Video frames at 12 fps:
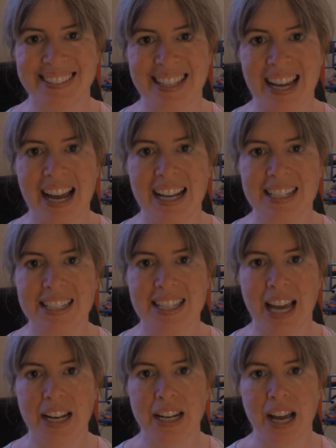I
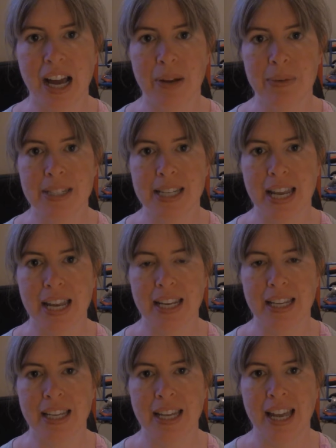decided I would
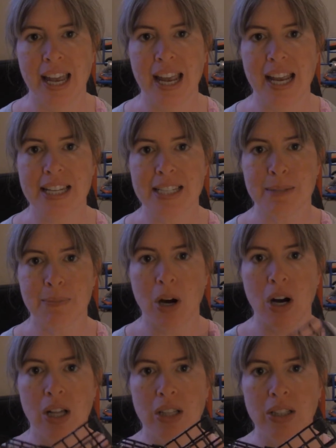take a
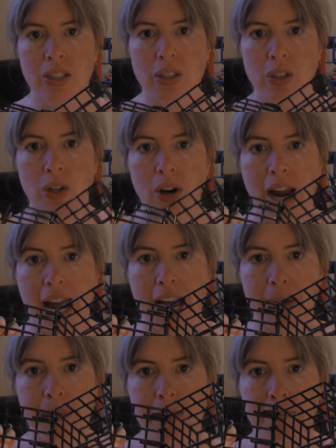small
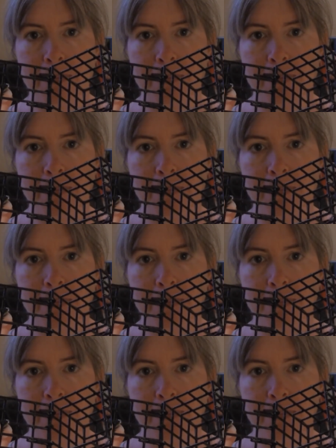crab